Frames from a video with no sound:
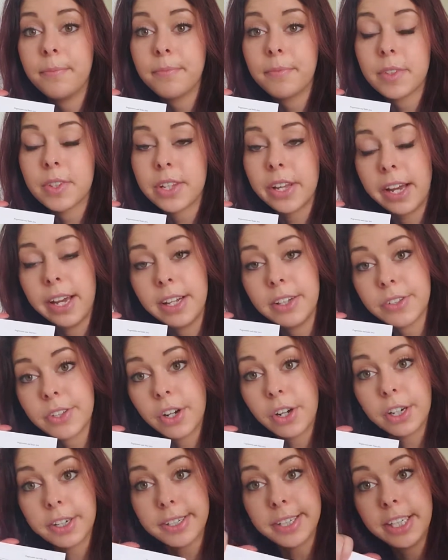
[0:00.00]
signs
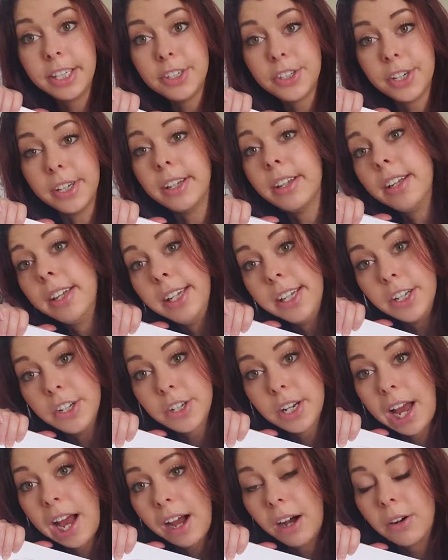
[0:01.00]
are teaching each
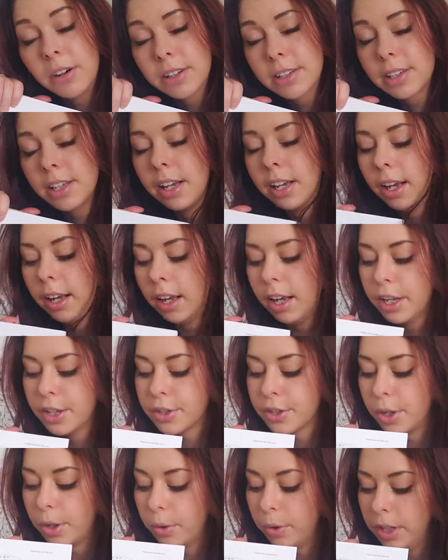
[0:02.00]
house.
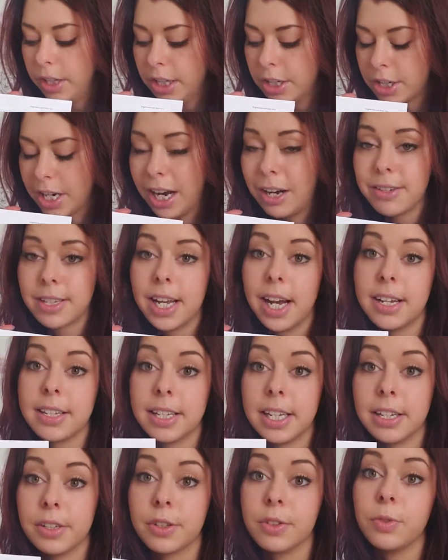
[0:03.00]
So each house has
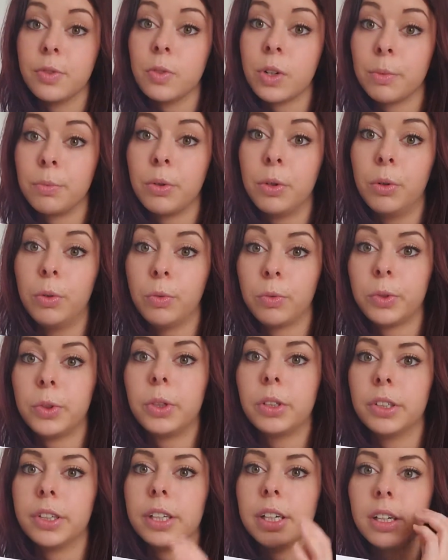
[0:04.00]
its normal
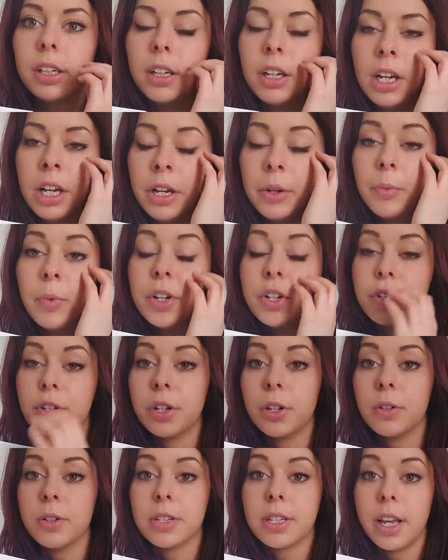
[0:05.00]
ruler, which
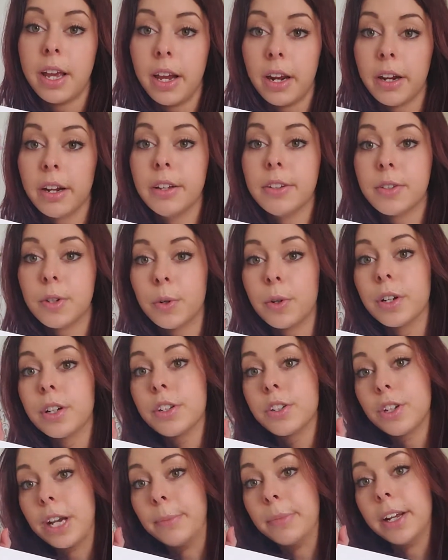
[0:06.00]
goes Aries,
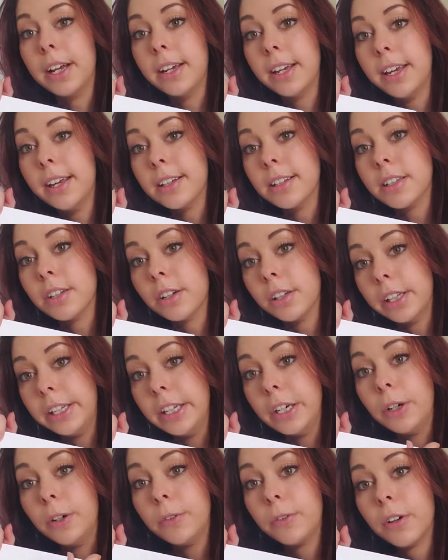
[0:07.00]
Taurus, Gemini, Cancer,
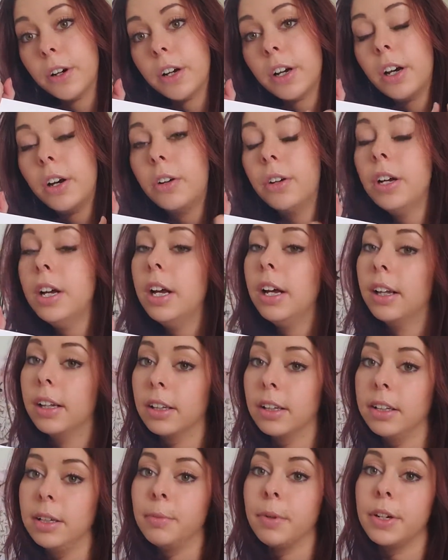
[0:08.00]
Leo, Virgo,
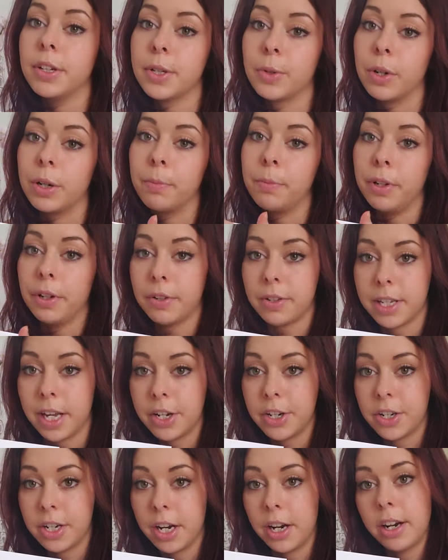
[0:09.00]
Libra, Scorpio,
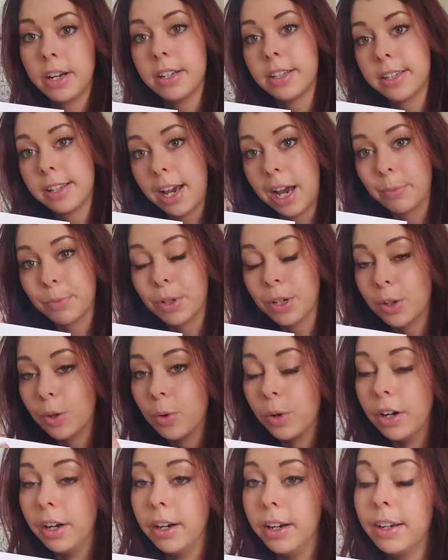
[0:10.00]
Sagittarius,
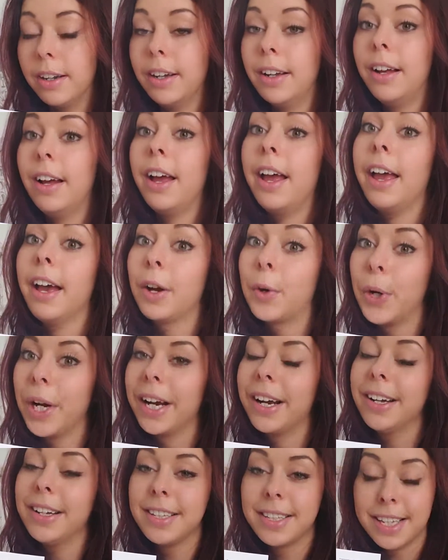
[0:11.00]
Capricorn,
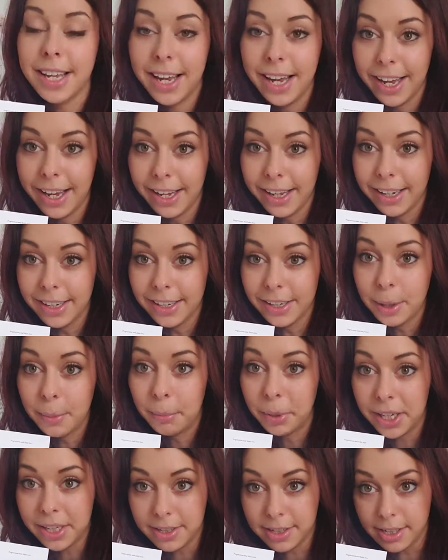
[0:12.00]
Aquarius, and
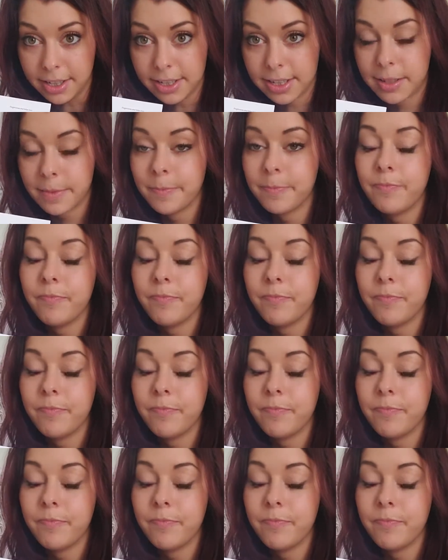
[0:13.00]
Pisces.